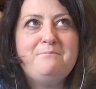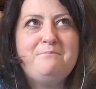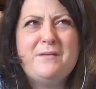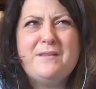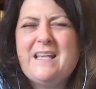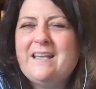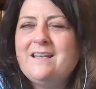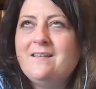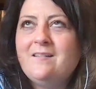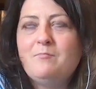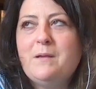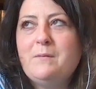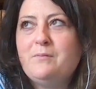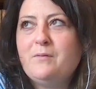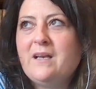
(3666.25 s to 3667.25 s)
But
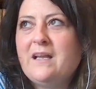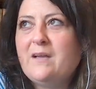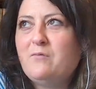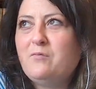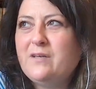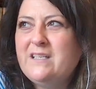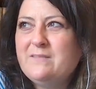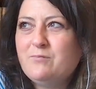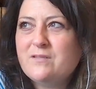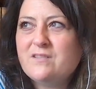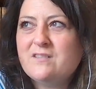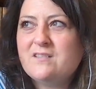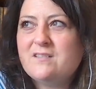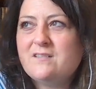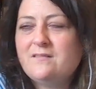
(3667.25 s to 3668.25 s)
then people are like, well,
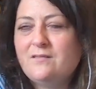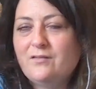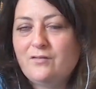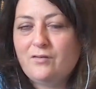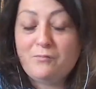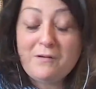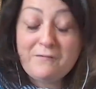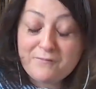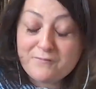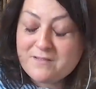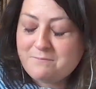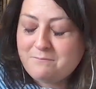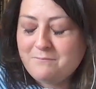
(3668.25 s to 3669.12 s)
whoever was